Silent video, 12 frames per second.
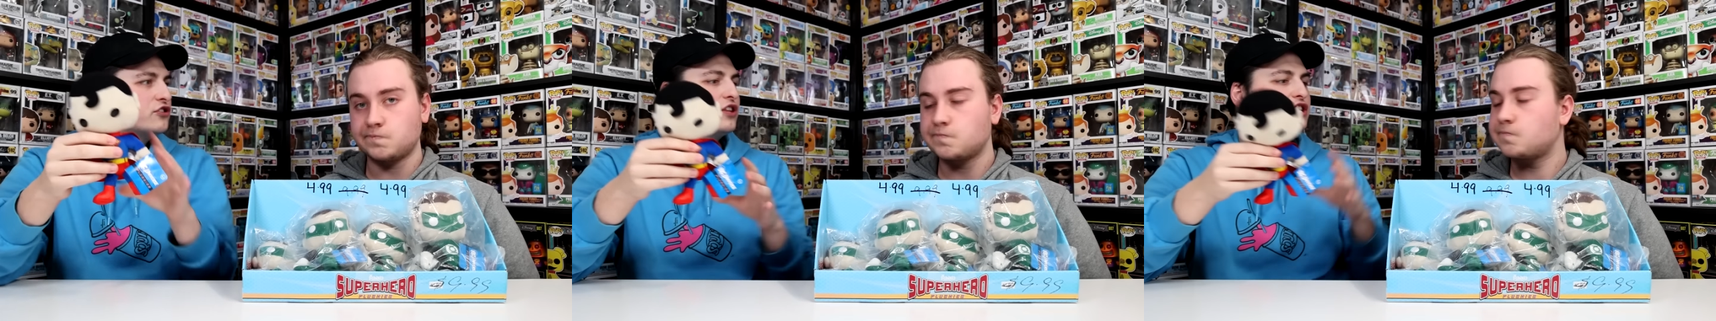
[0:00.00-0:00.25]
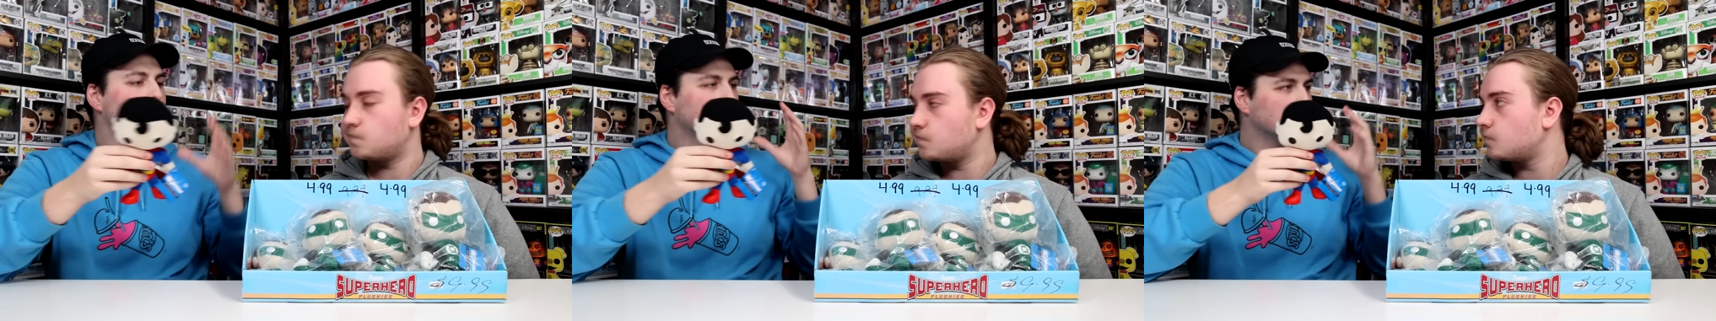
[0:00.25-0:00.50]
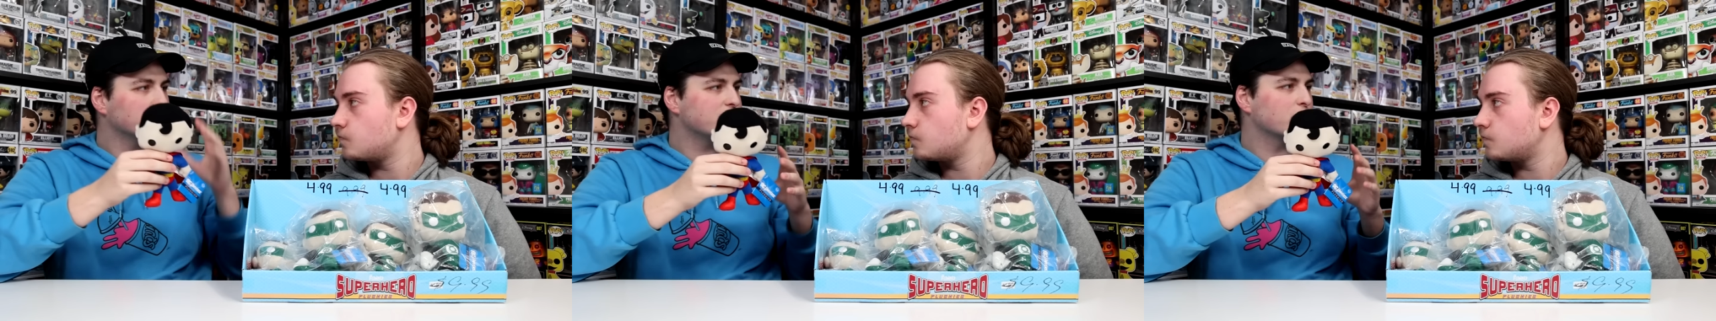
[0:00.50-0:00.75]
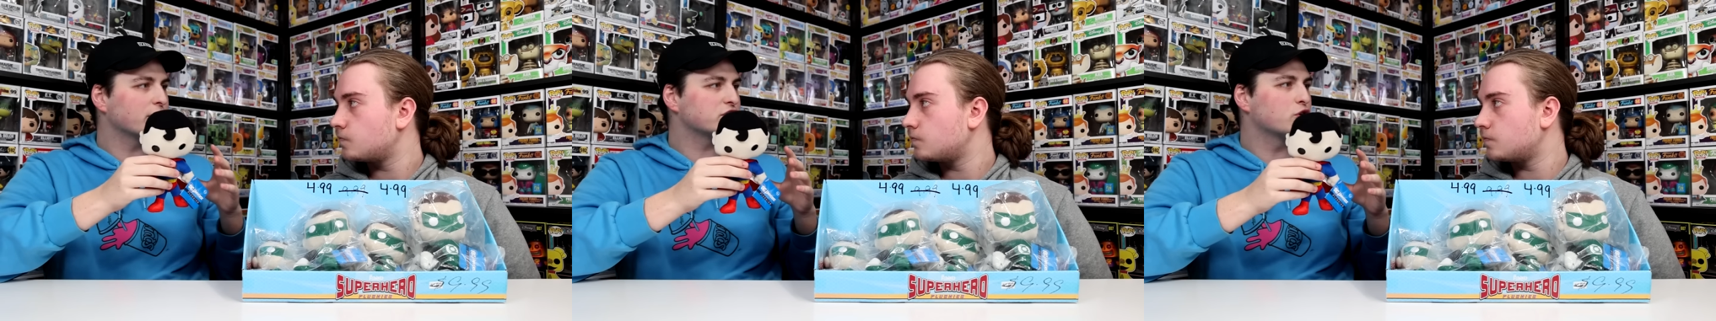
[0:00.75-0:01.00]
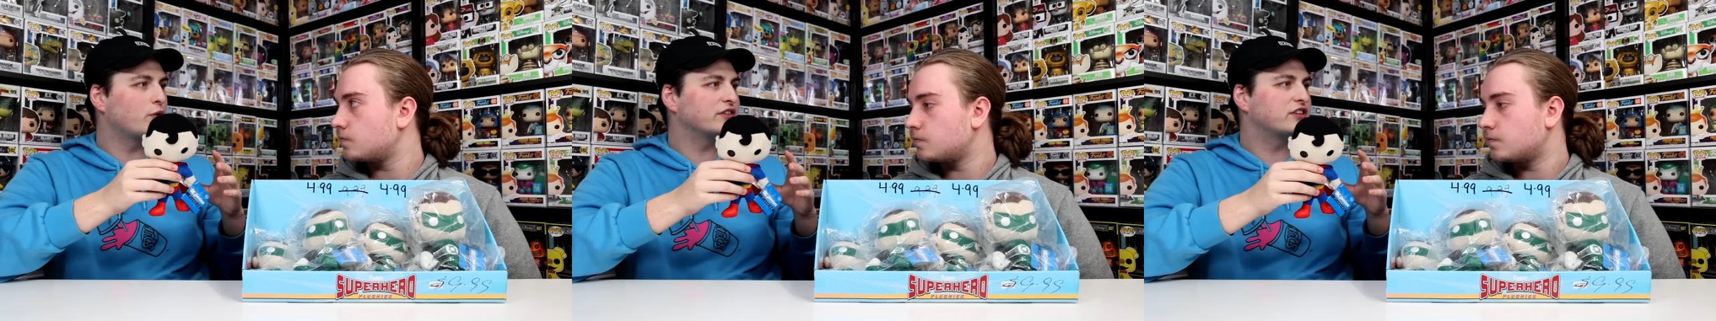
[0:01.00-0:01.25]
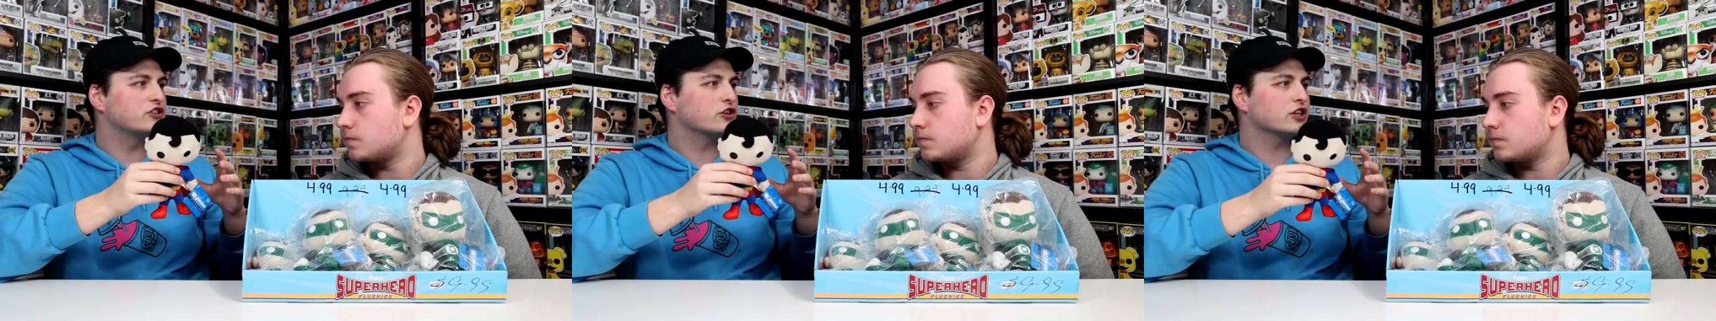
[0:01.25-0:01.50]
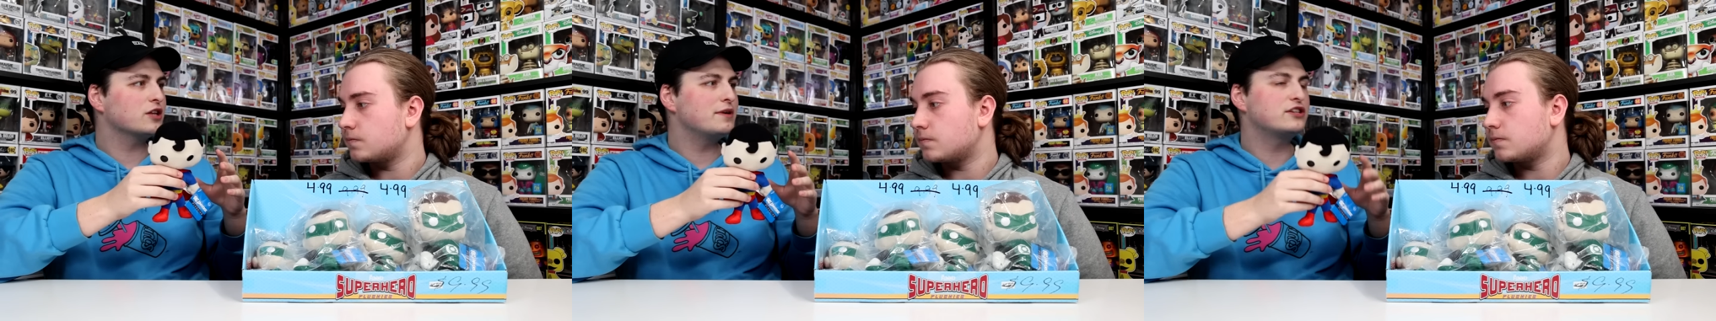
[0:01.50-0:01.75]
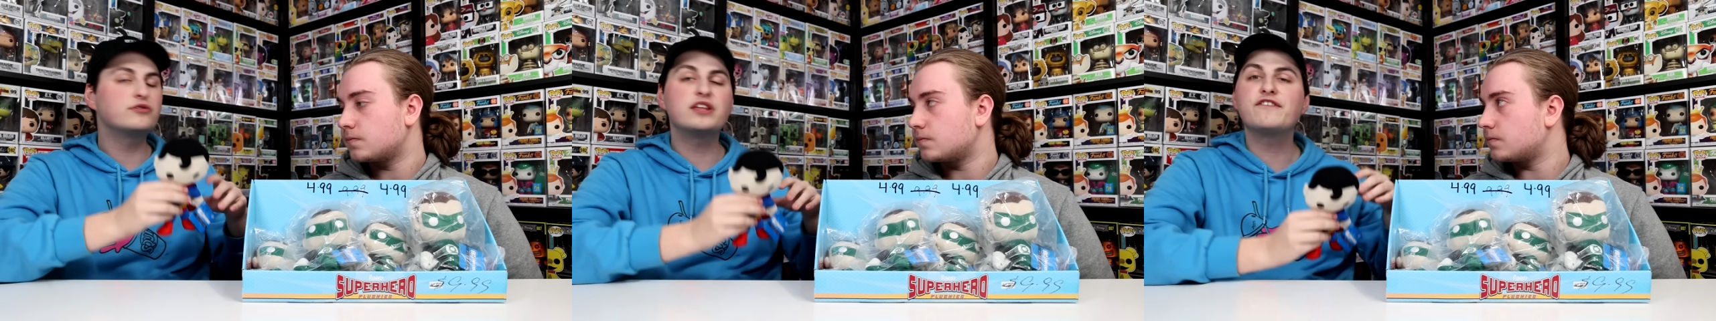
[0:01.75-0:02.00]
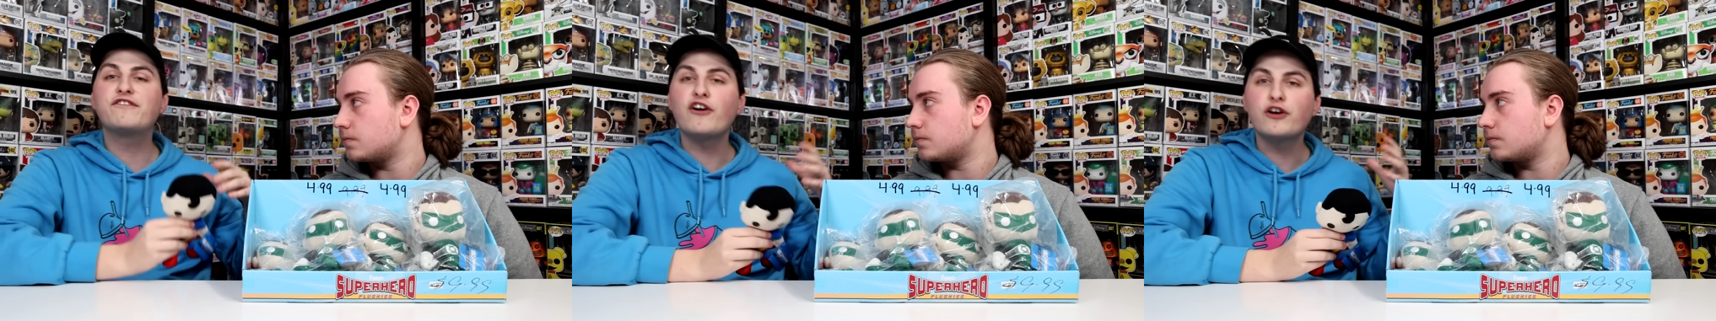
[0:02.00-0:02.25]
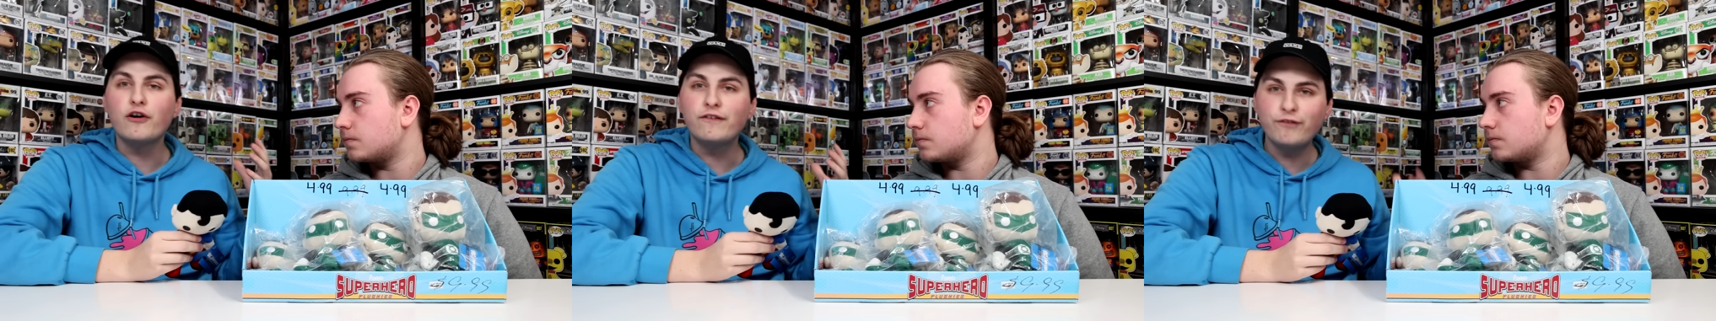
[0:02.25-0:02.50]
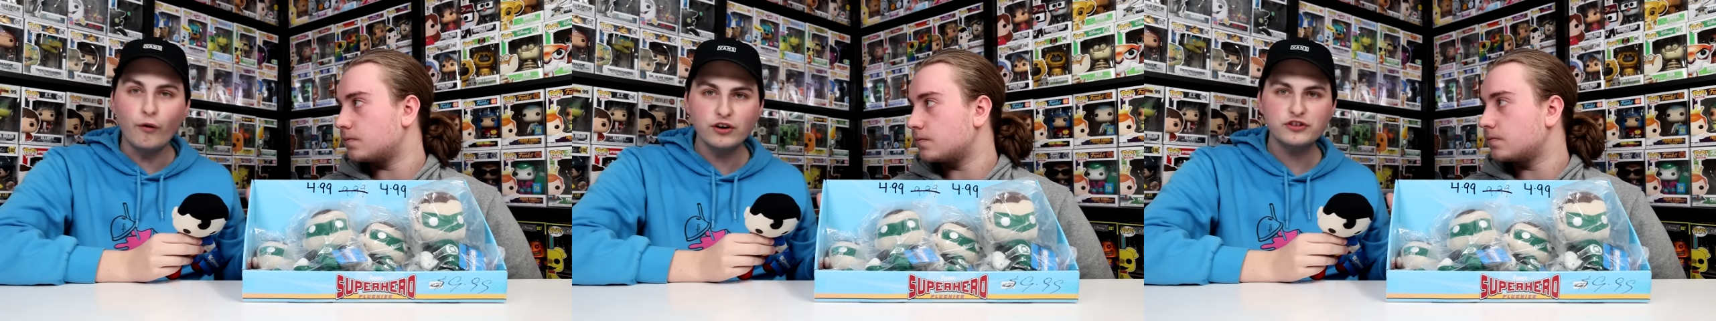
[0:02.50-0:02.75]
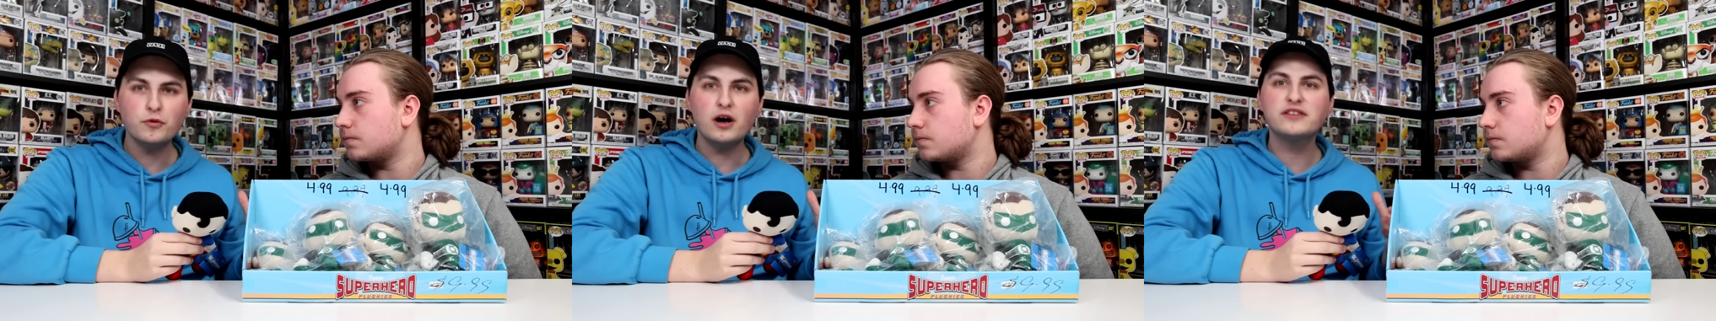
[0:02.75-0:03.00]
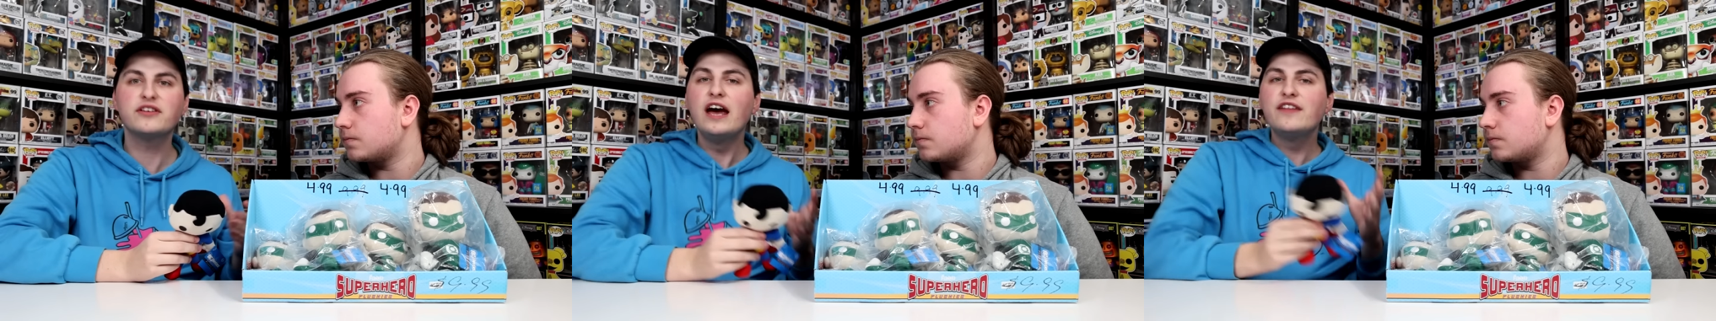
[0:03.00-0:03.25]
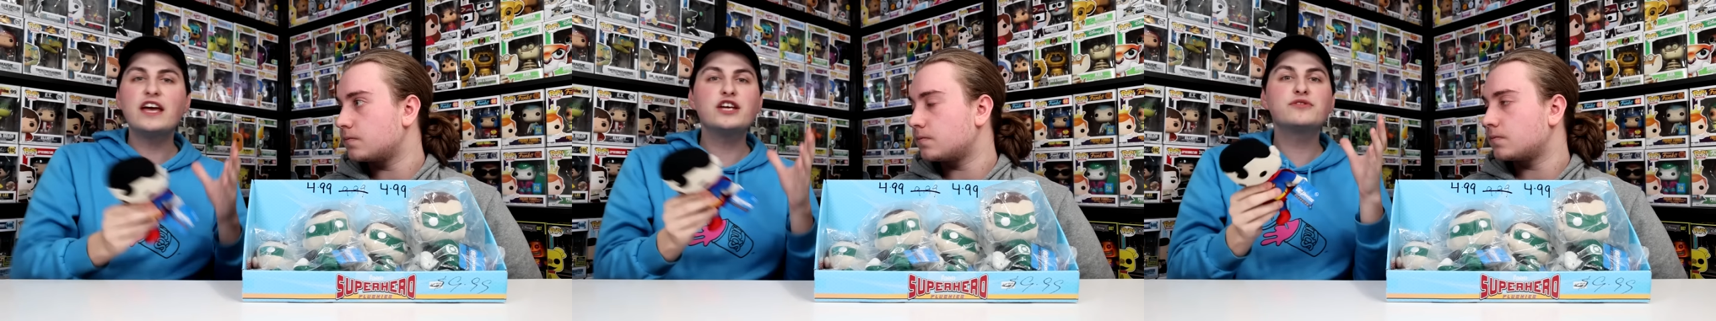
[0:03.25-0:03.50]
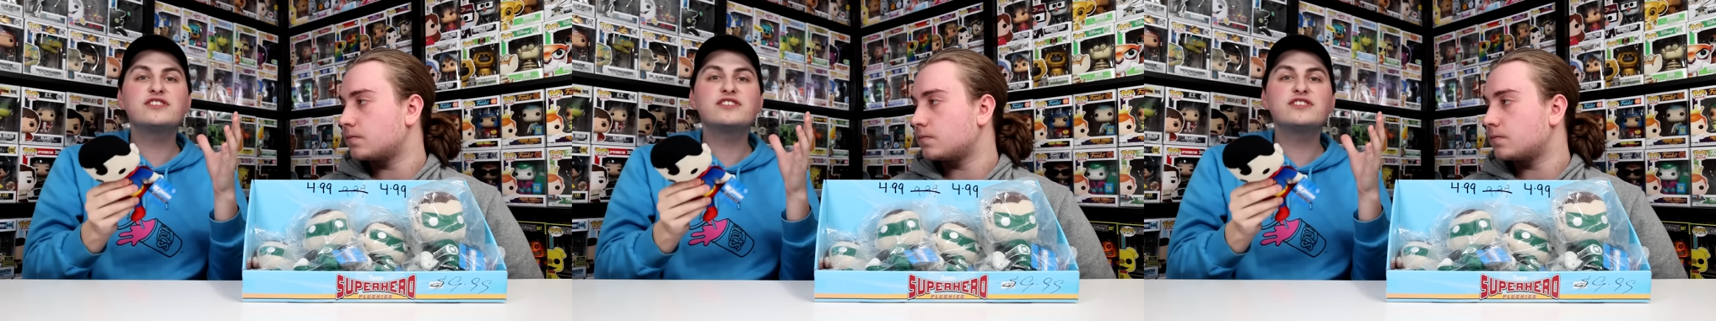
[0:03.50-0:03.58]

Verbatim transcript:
Speaker 1: so they took all of the original ones and turned them into the Funko Force ones that you